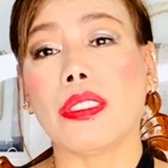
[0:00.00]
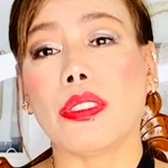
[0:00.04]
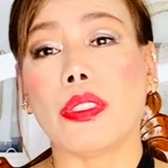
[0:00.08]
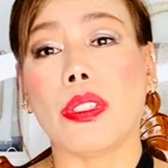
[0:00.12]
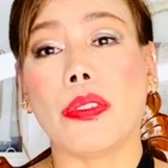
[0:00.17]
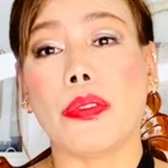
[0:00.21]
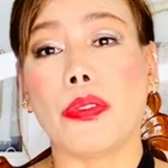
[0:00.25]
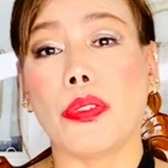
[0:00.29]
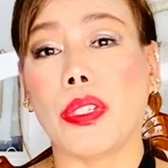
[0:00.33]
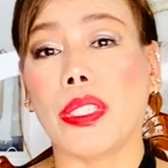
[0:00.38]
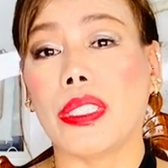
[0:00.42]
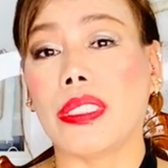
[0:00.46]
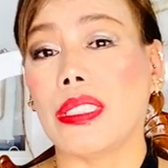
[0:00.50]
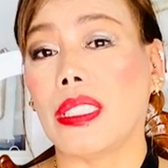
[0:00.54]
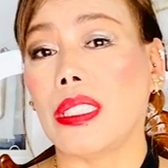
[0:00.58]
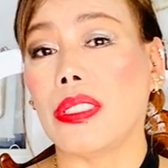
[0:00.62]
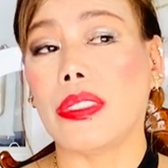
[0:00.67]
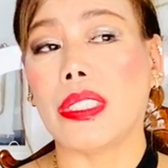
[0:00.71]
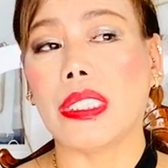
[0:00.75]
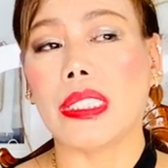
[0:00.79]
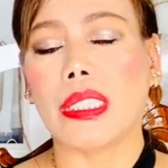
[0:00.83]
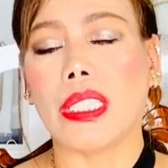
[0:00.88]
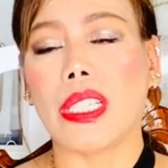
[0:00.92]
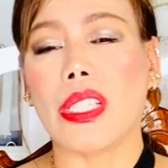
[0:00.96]
to avoid
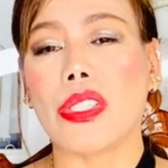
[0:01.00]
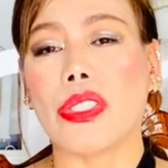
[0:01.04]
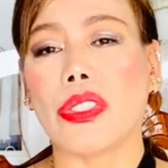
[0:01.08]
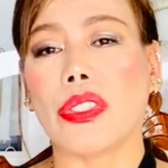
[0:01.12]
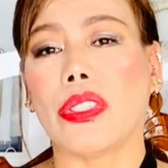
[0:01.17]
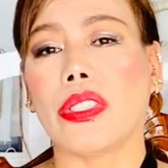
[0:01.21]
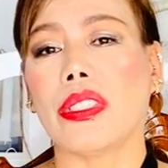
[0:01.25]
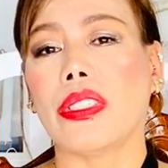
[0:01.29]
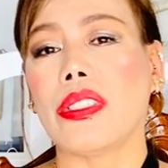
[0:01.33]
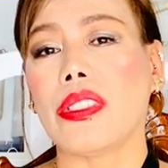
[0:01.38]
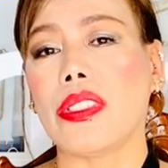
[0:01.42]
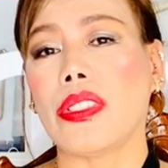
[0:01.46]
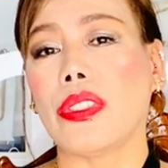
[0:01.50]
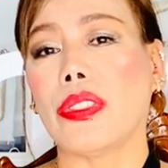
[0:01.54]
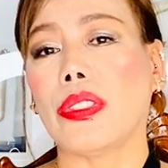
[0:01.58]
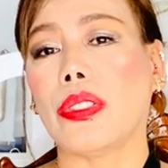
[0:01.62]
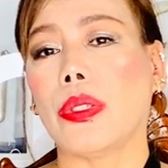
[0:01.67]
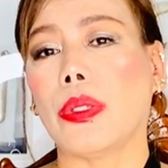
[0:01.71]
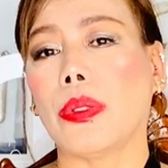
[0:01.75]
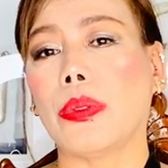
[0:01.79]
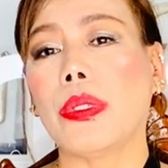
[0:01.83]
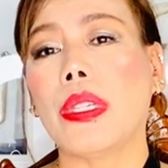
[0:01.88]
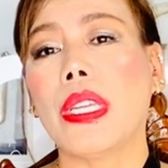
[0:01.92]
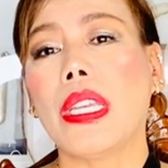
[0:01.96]
irritations. You
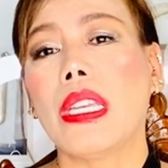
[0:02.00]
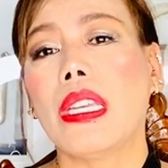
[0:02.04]
know,